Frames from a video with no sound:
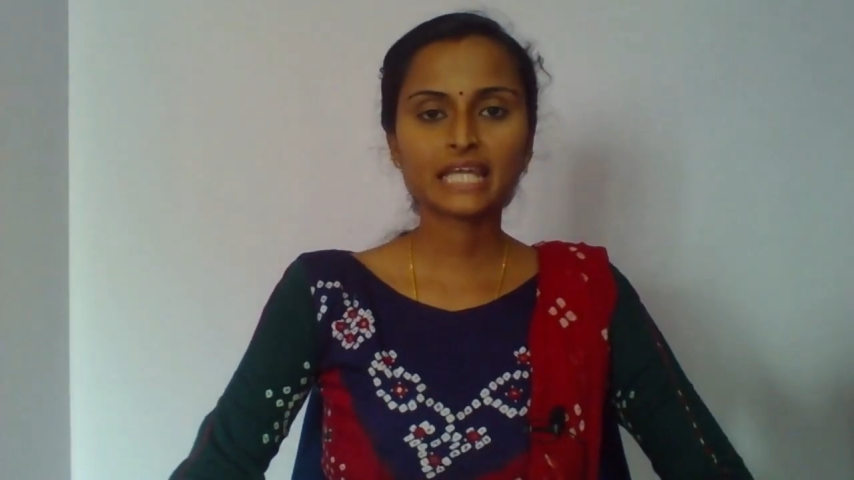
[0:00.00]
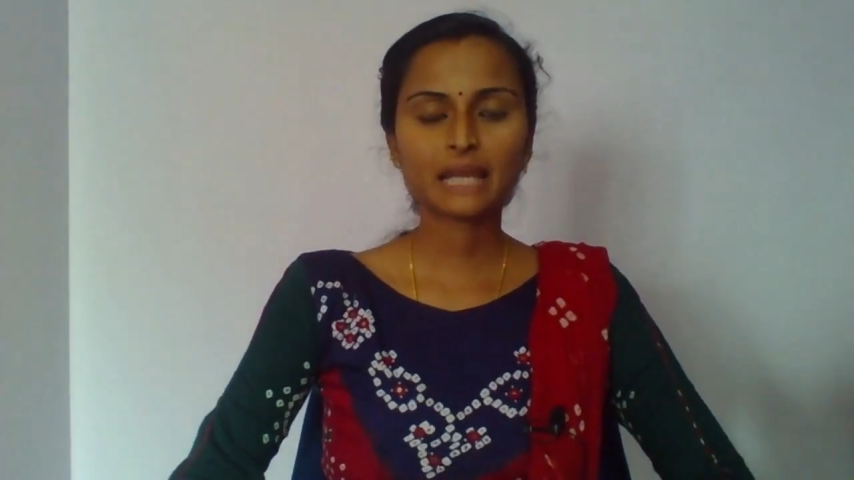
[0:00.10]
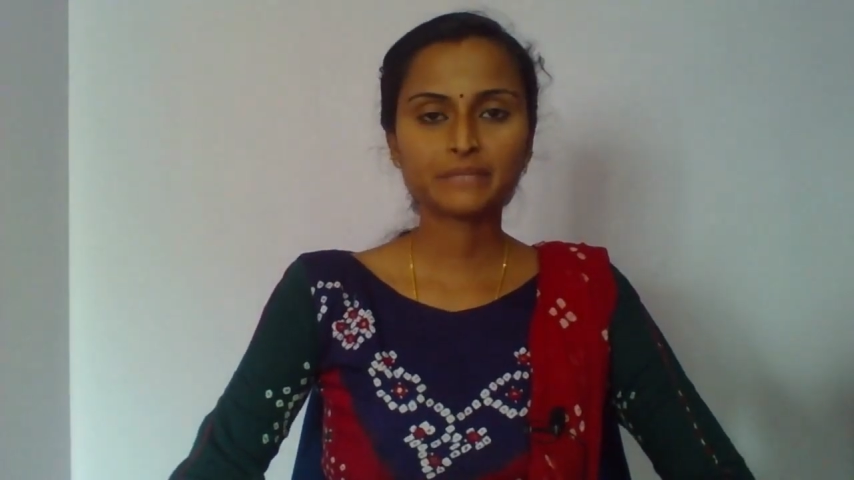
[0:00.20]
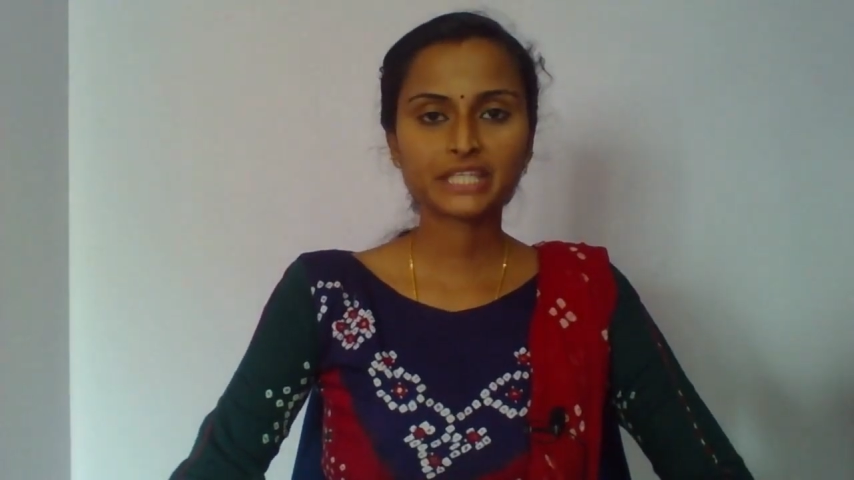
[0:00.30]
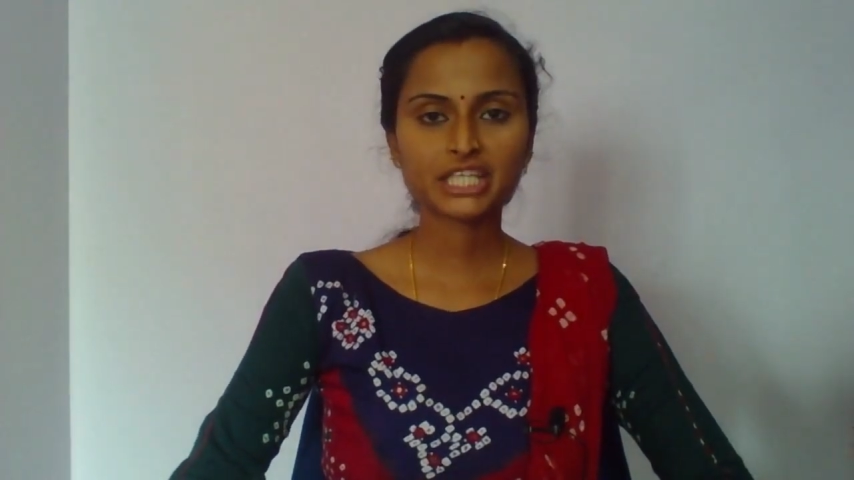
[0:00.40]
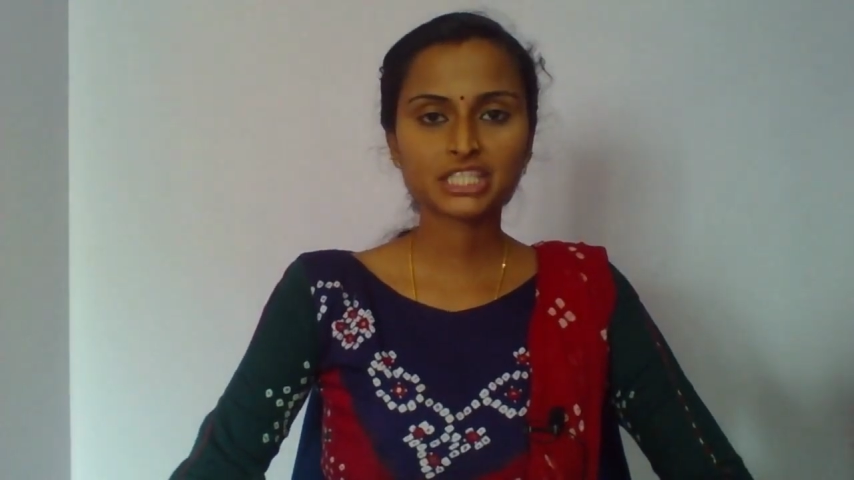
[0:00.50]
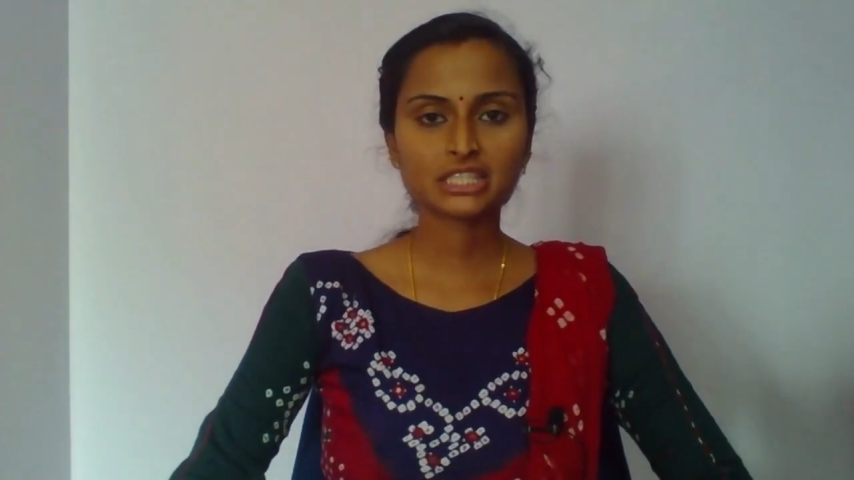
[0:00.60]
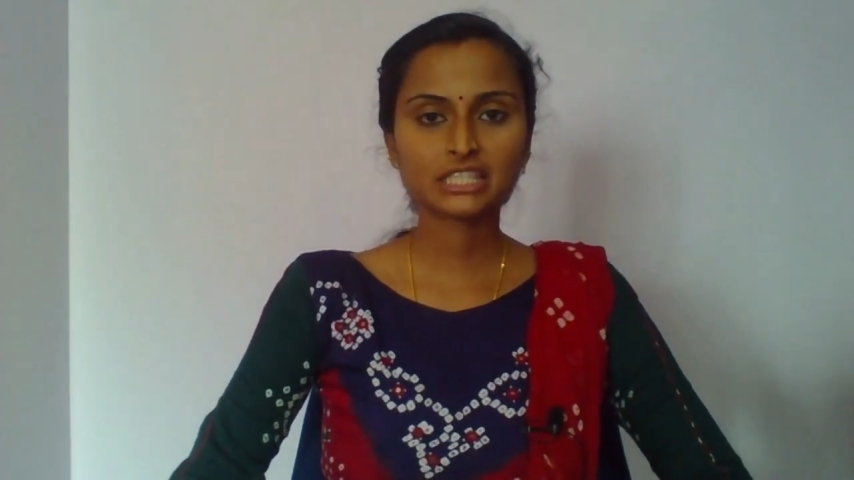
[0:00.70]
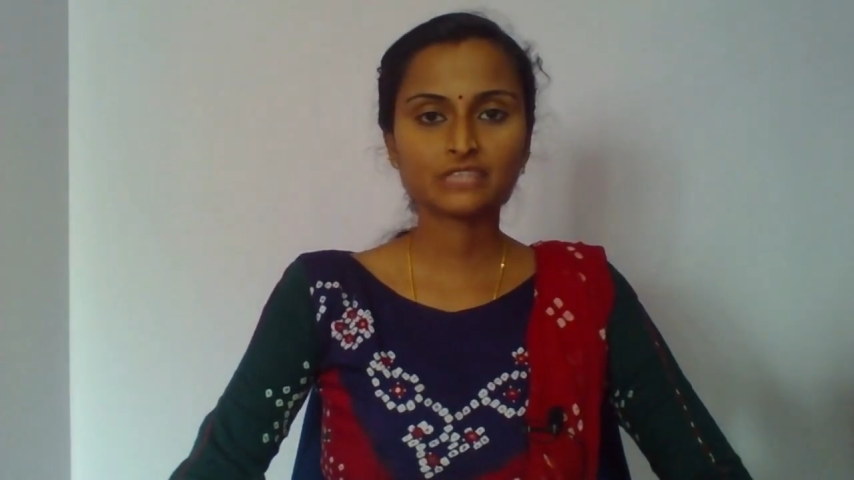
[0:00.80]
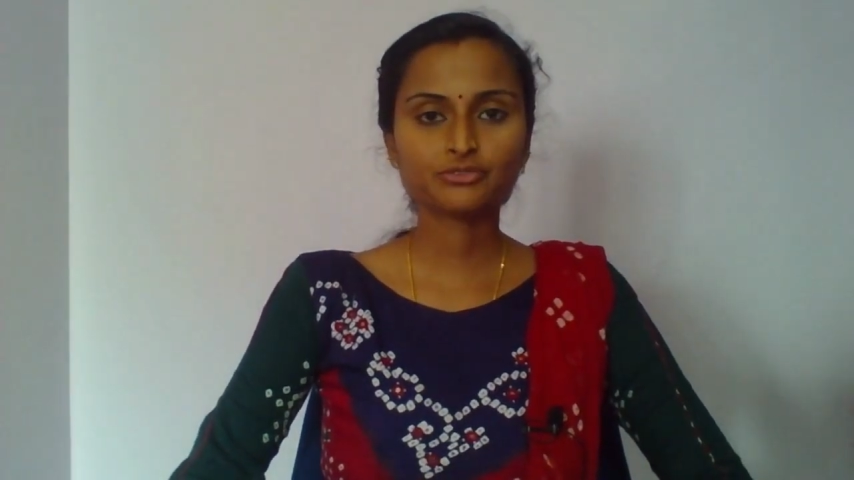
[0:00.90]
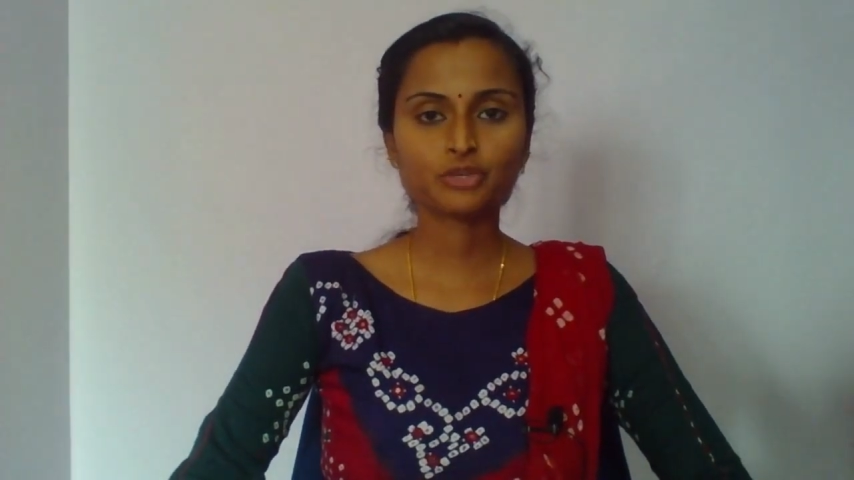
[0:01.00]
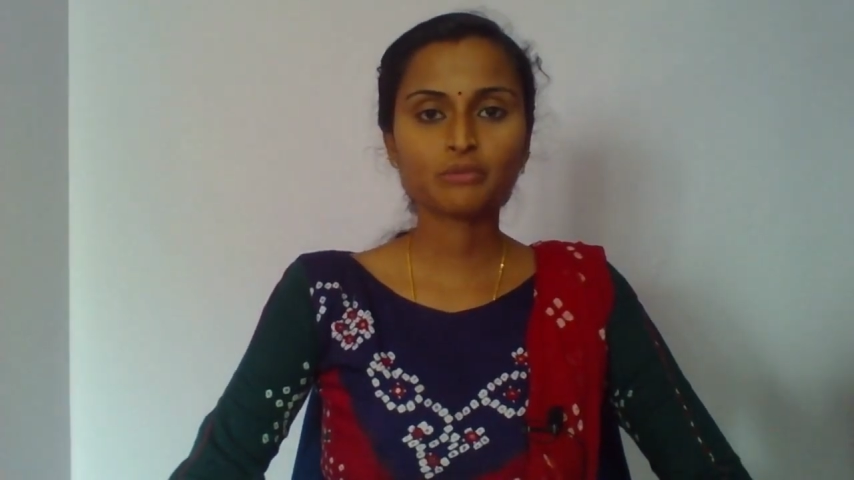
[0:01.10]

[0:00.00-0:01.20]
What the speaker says: application in Form